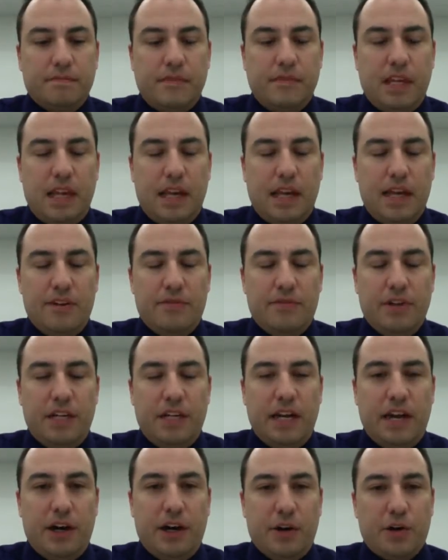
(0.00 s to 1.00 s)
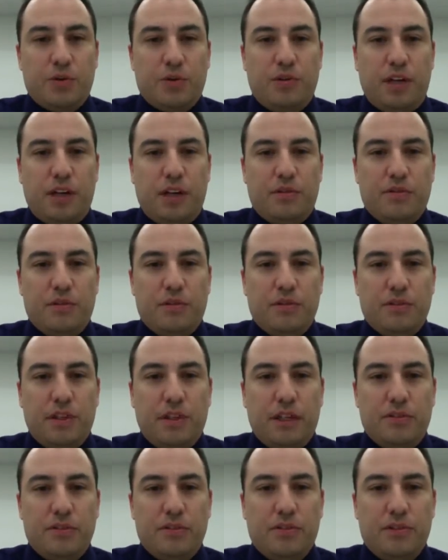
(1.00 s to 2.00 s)
Every aircraft
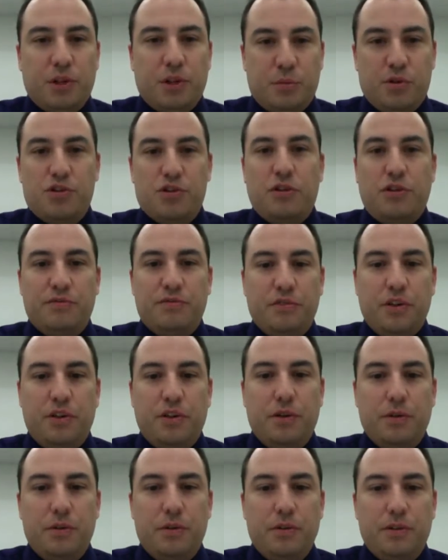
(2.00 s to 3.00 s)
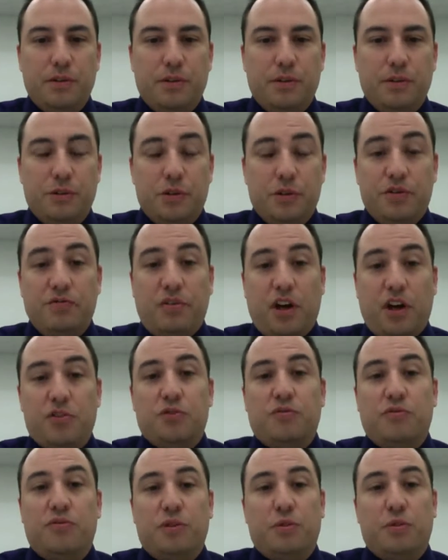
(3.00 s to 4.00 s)
that's commercially flown uses
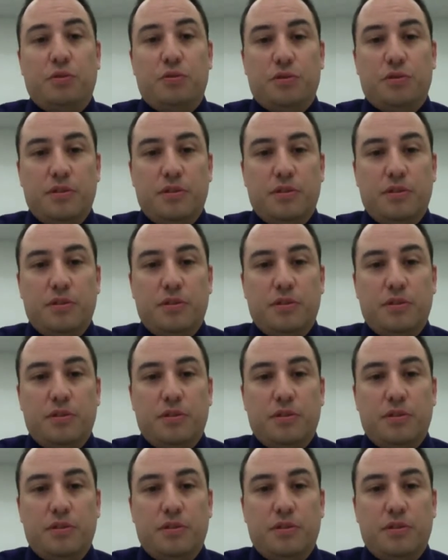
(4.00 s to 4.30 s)
fossil fuels.